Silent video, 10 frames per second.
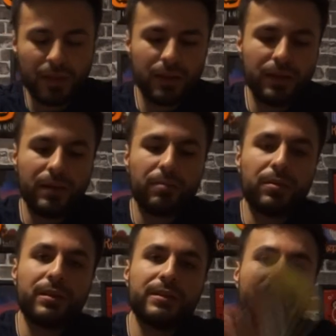The
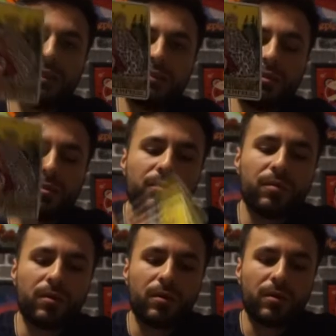Empress as your
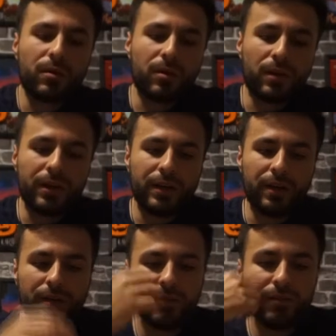overall card
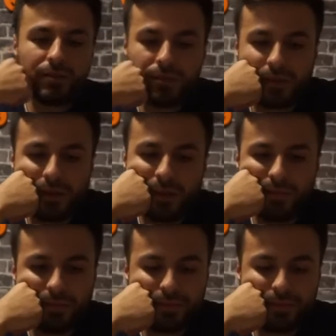here, okay?